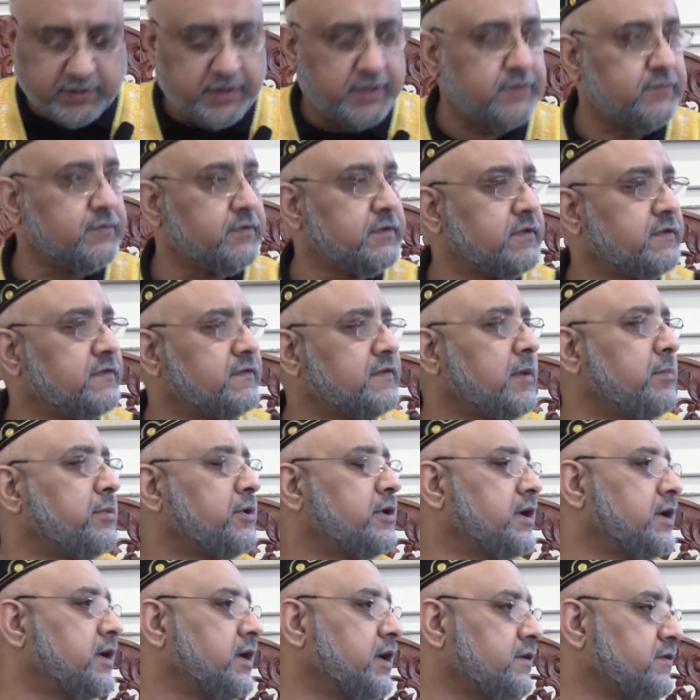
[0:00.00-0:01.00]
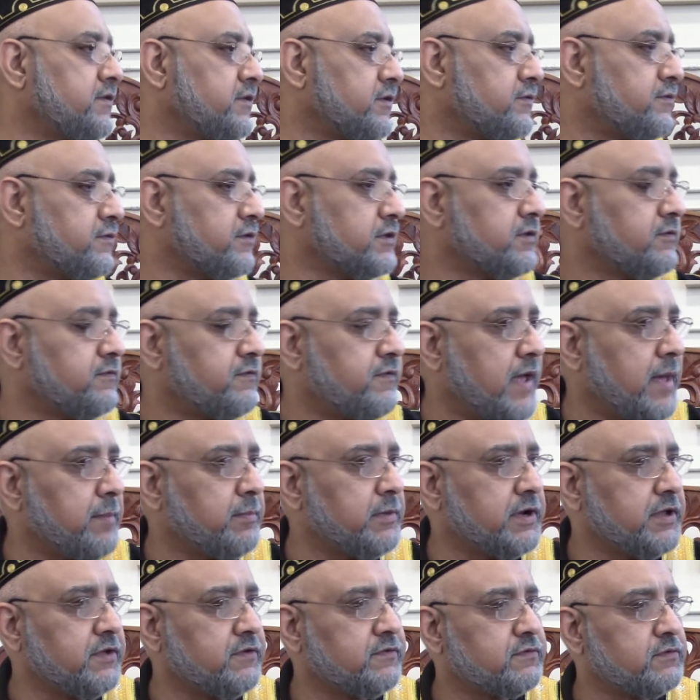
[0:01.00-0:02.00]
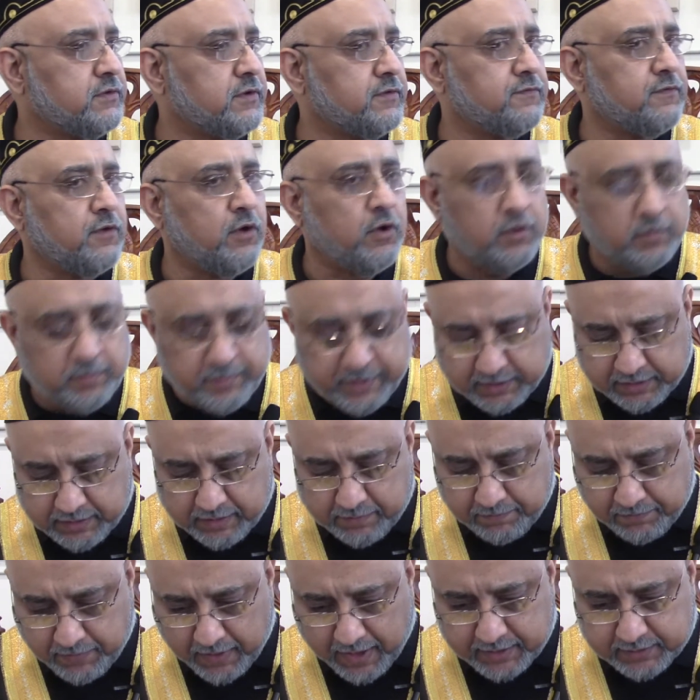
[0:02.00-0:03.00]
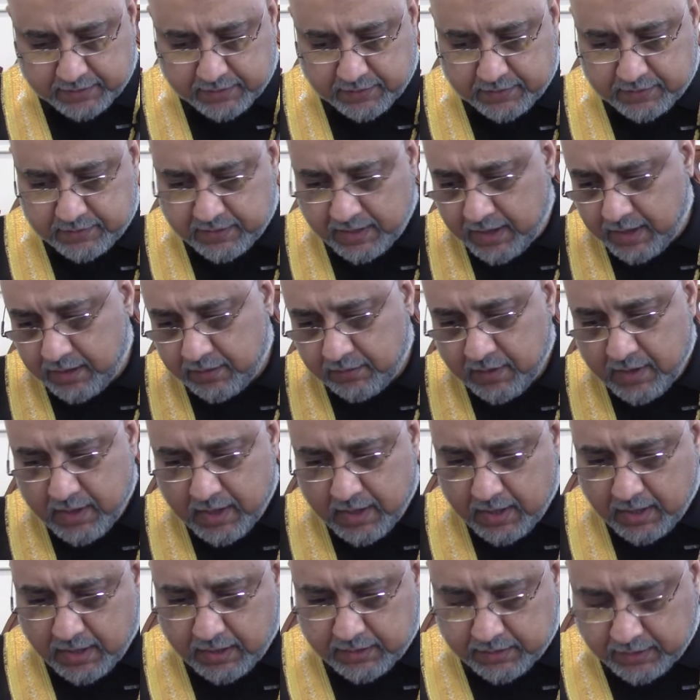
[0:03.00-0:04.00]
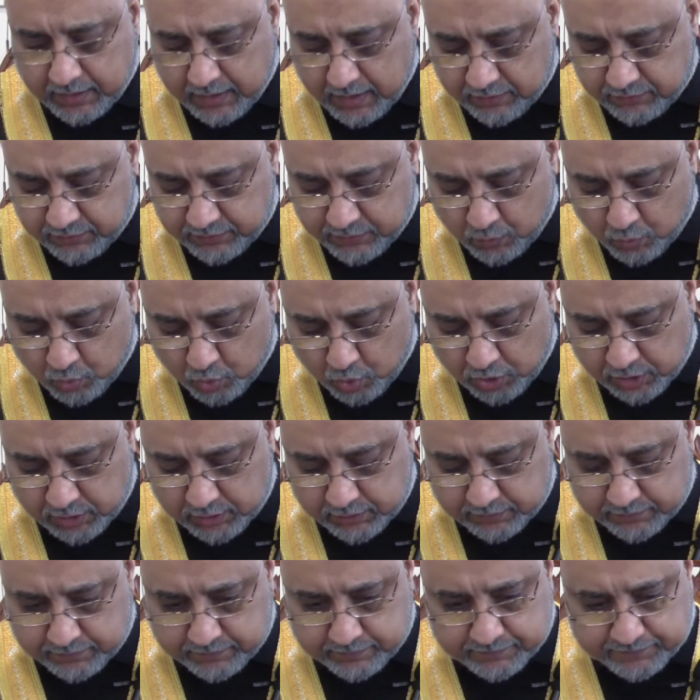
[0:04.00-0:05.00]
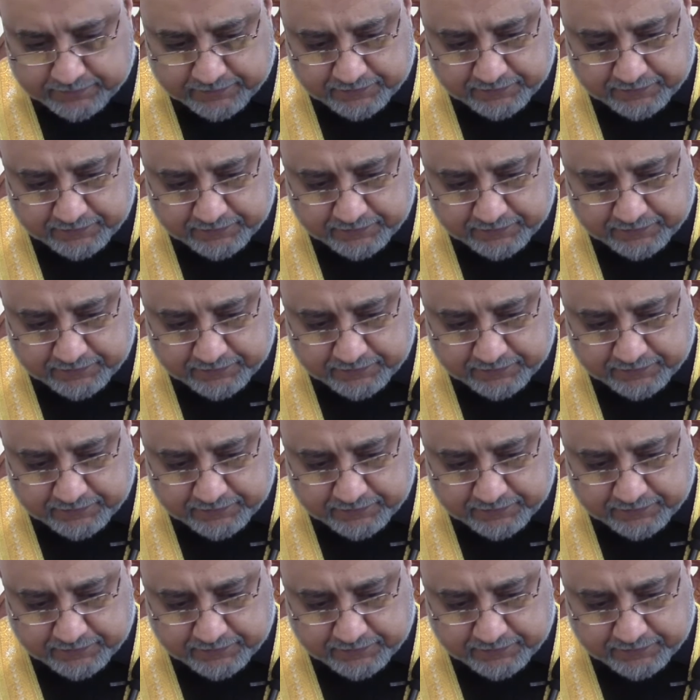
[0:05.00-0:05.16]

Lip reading: and sabr and ajr for the families who have all been impacted there and around the world.